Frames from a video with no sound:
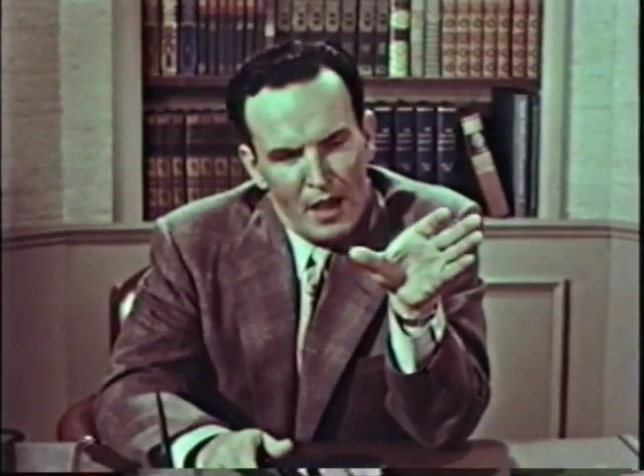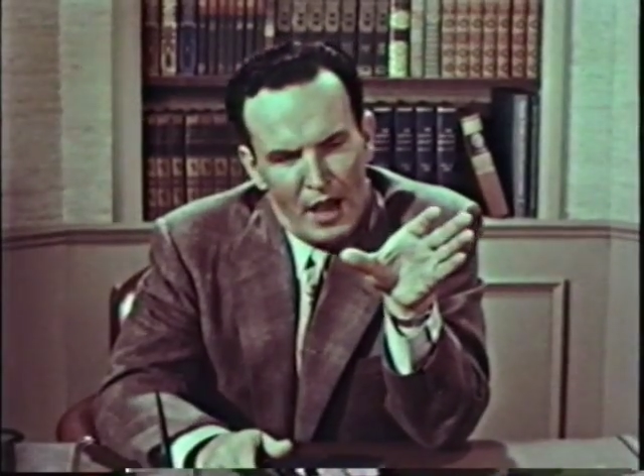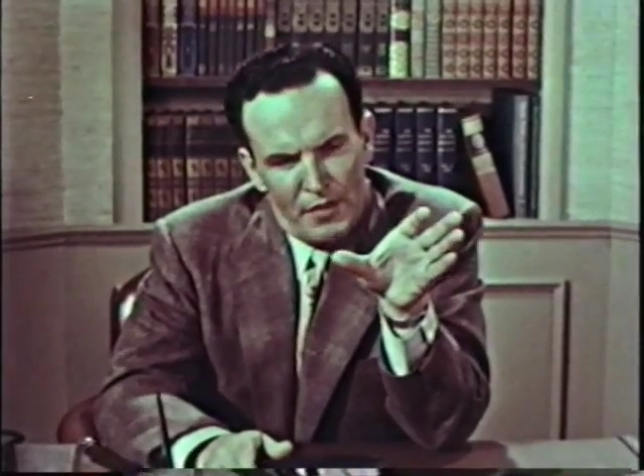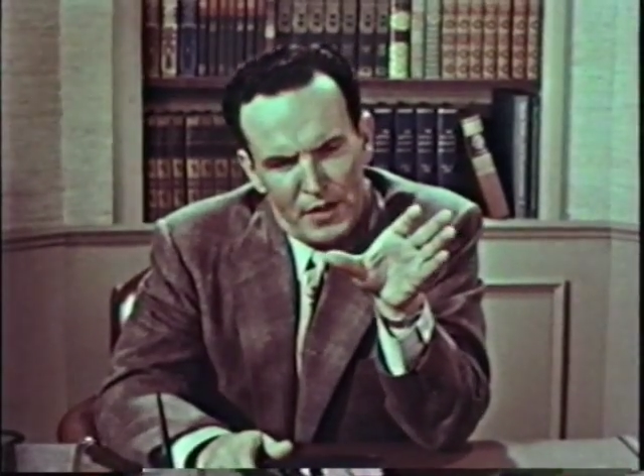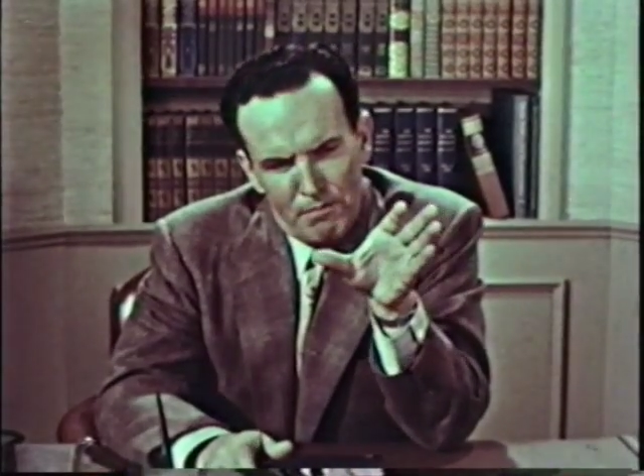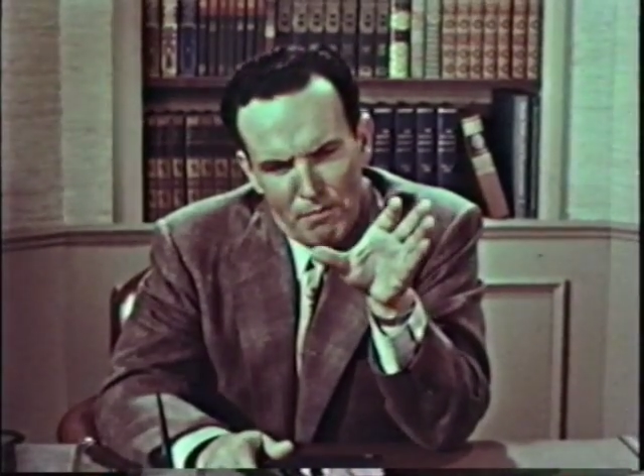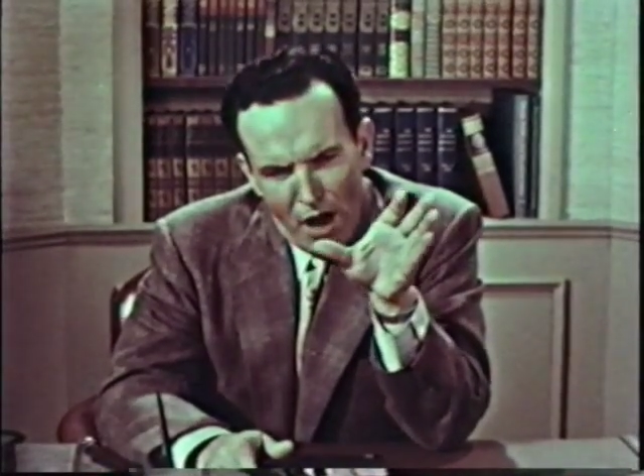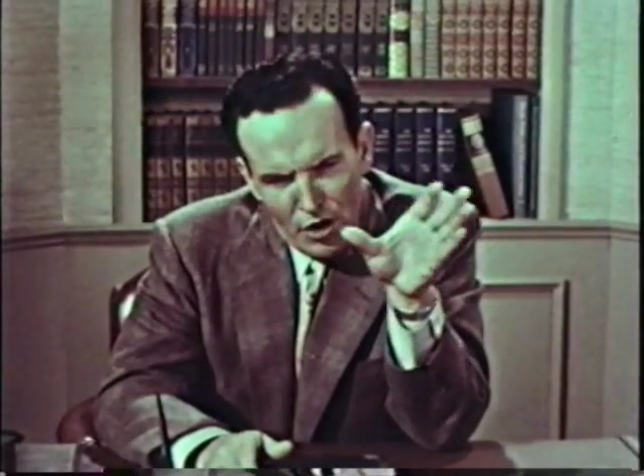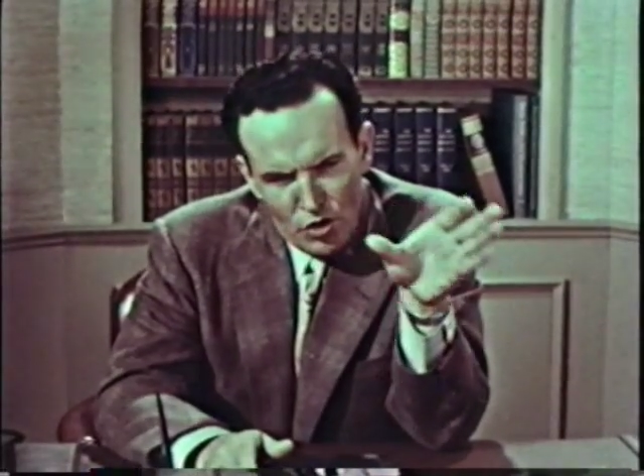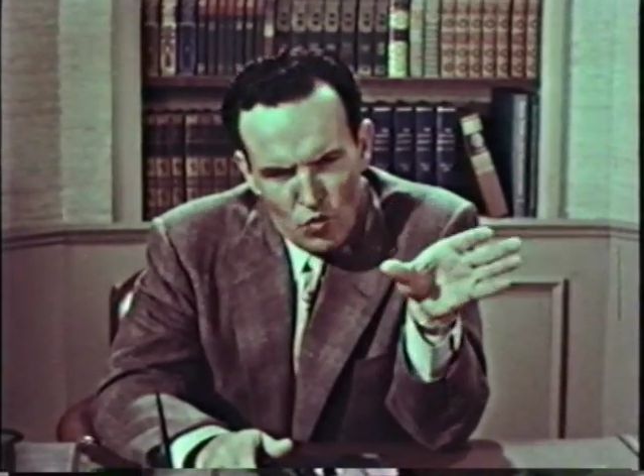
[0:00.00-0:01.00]
I think
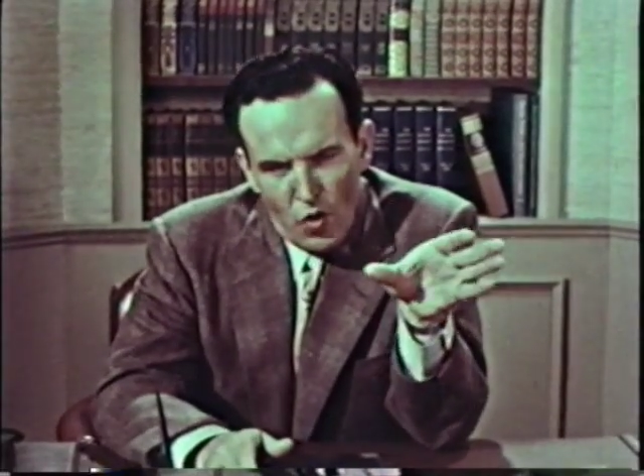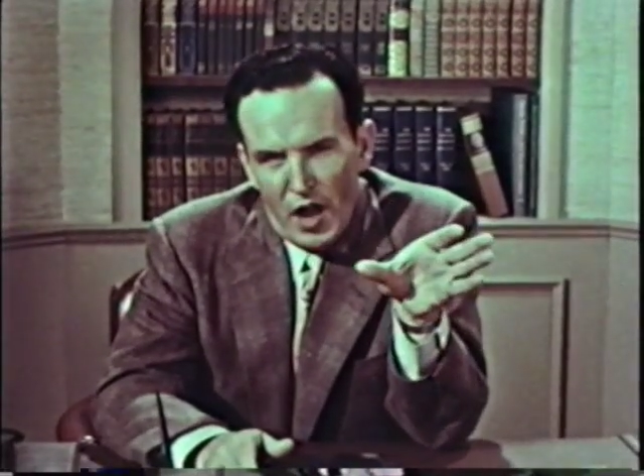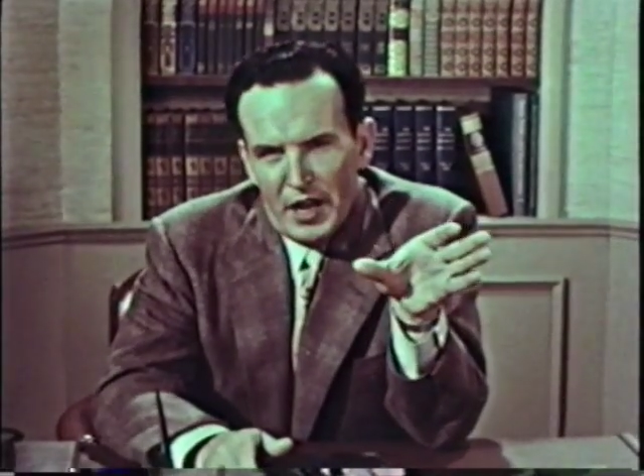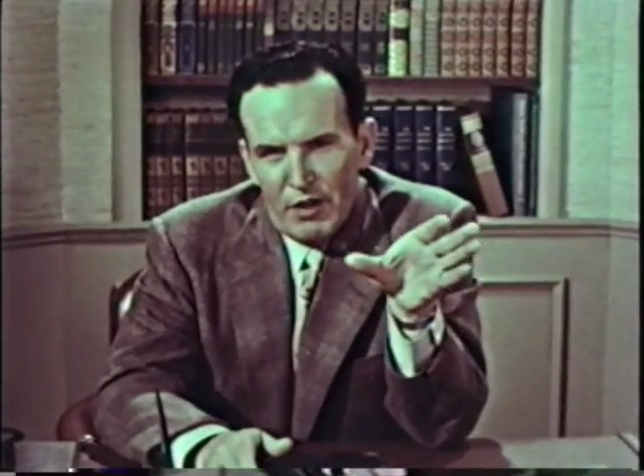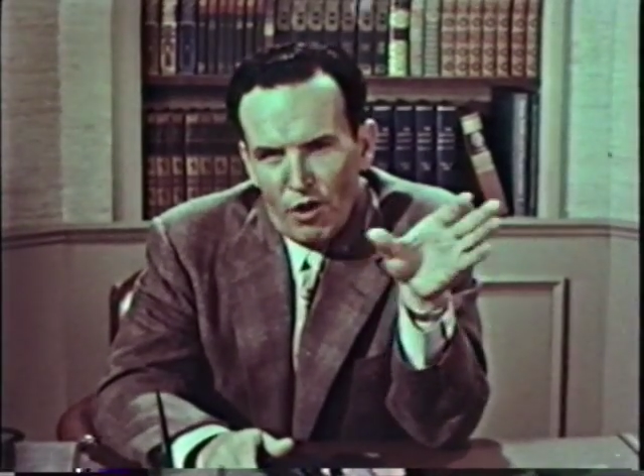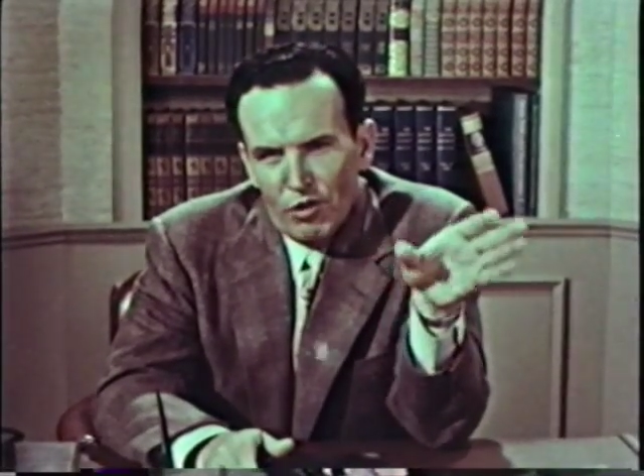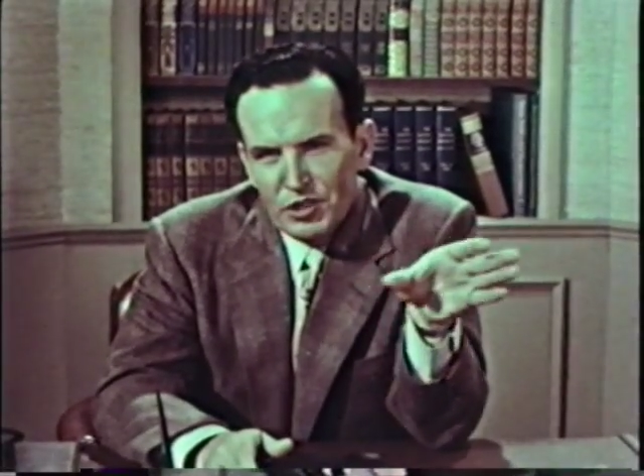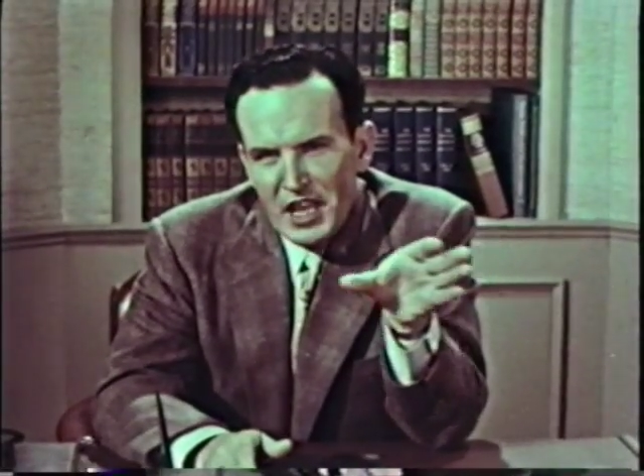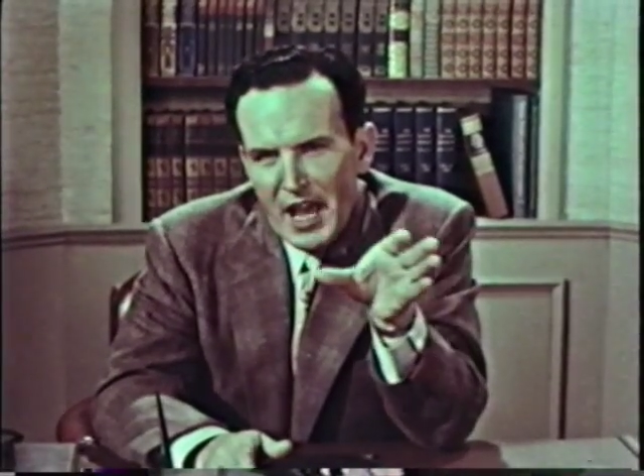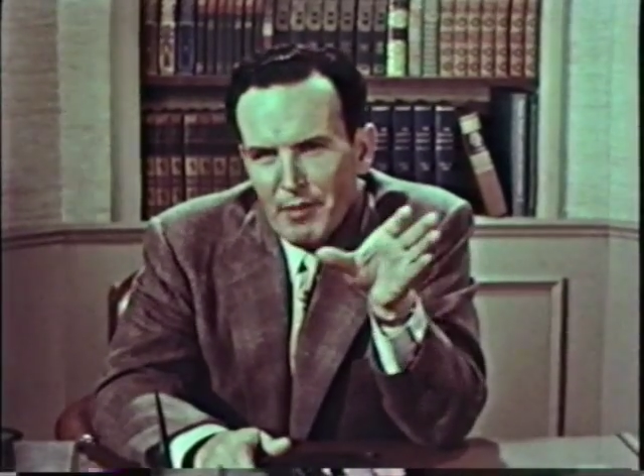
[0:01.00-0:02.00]
Marduk won. He rolled
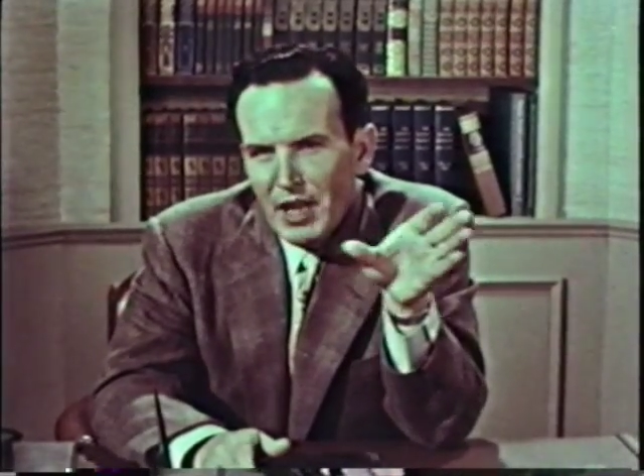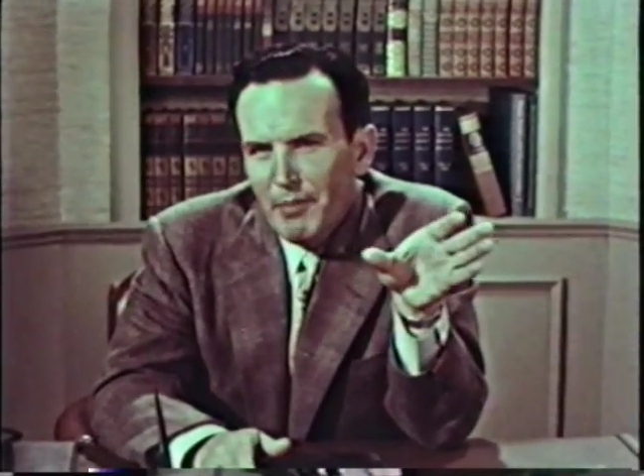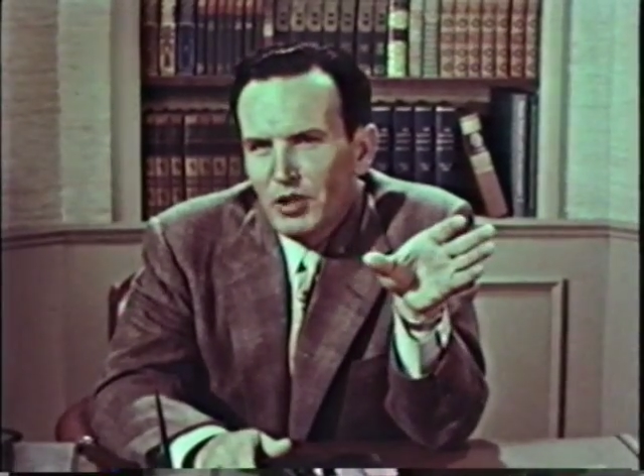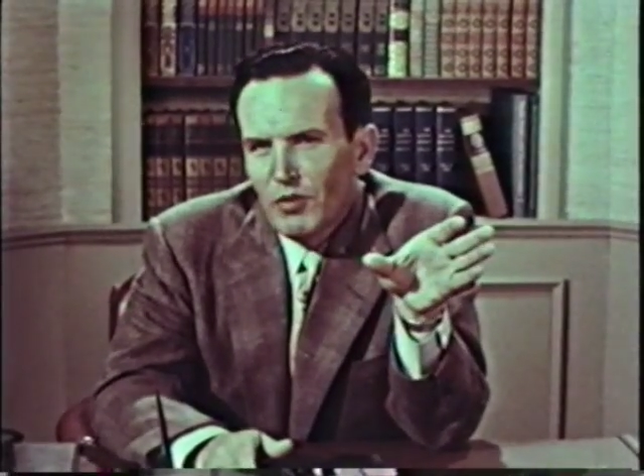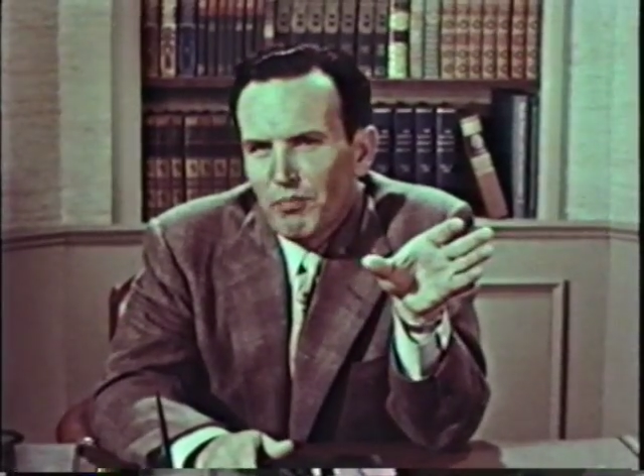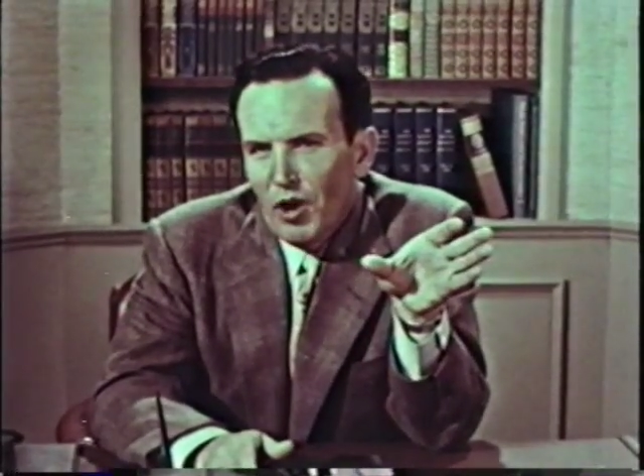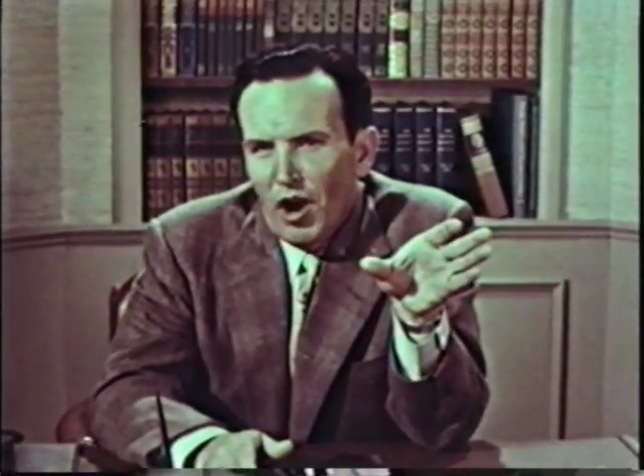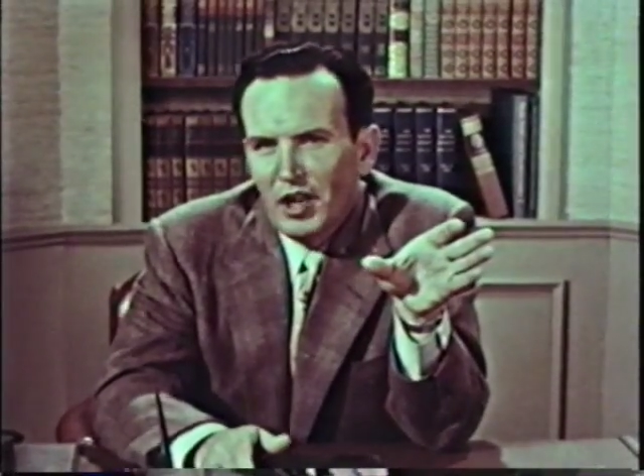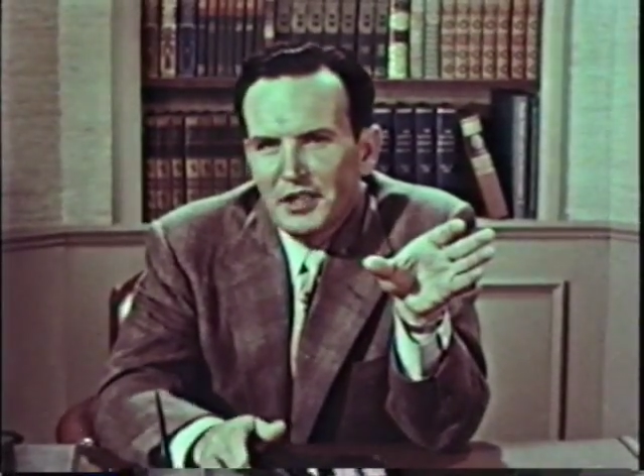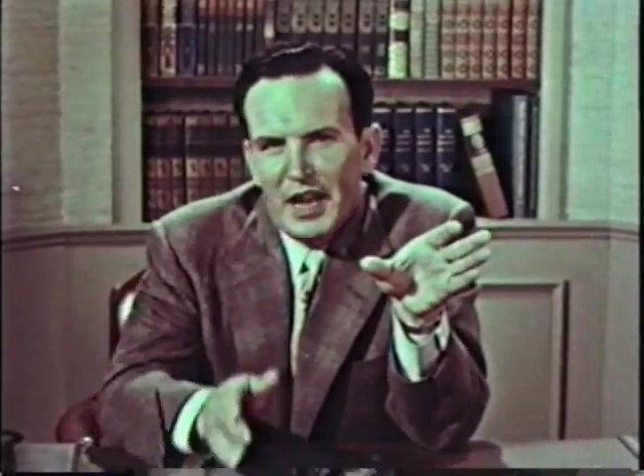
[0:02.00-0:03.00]
Tiamat up into a
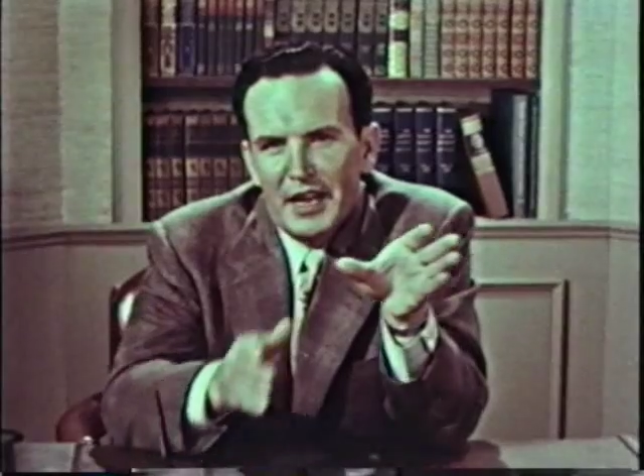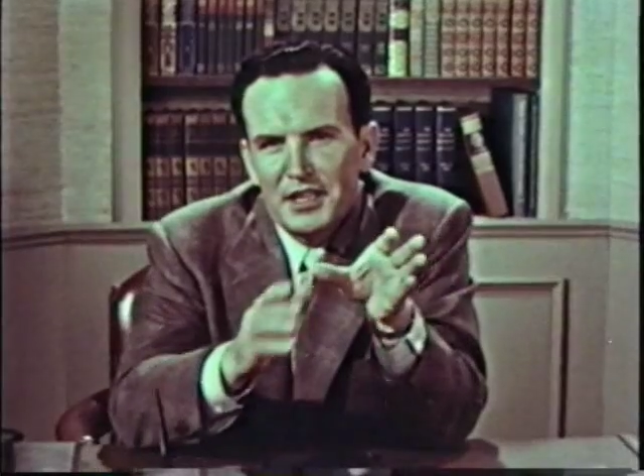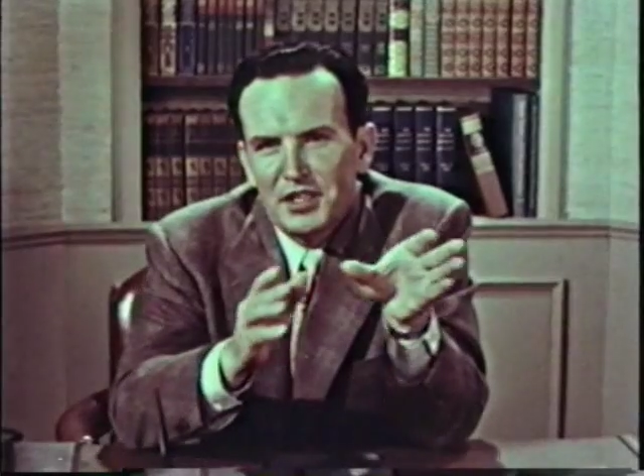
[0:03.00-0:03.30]
ball and tied his